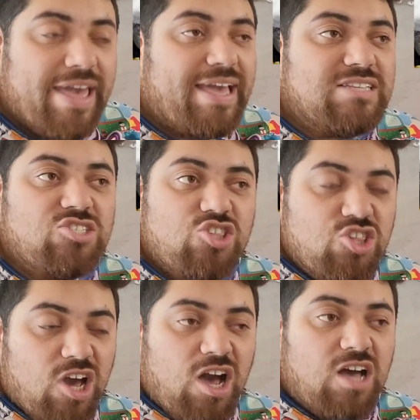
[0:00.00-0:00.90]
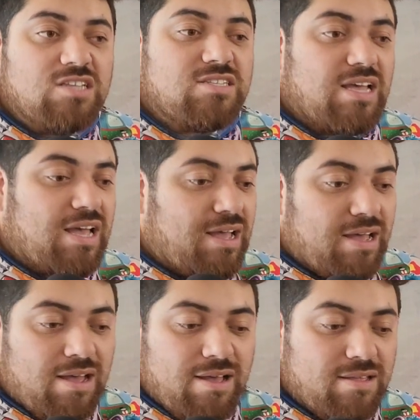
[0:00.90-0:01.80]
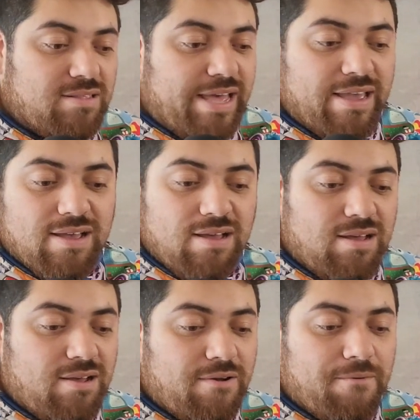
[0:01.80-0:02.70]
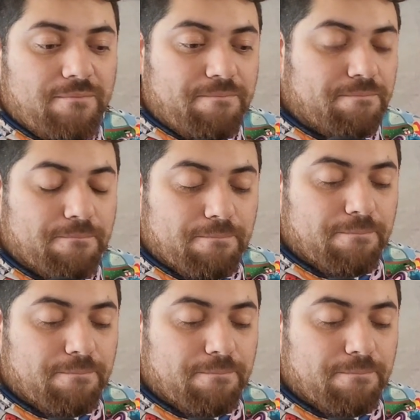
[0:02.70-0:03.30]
is just uh, like, um,